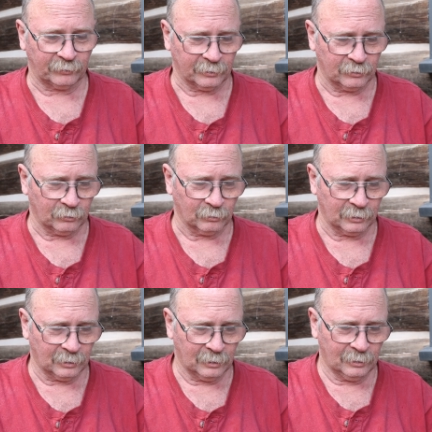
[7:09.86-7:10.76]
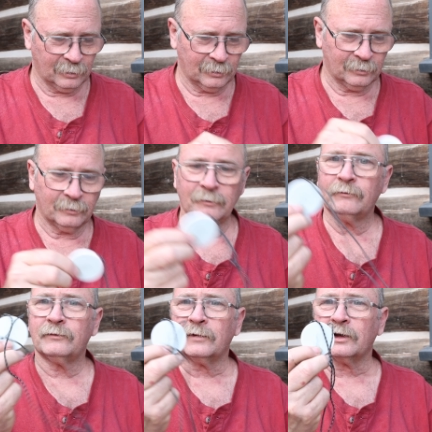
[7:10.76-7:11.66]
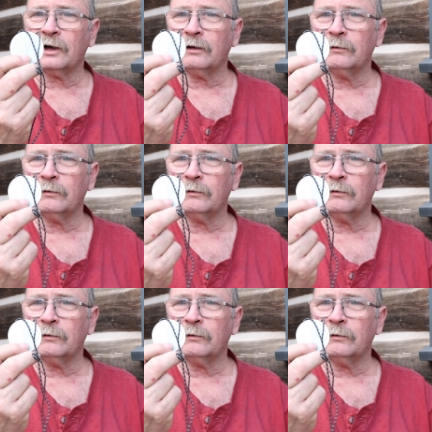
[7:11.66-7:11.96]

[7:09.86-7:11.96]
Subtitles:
into it. The little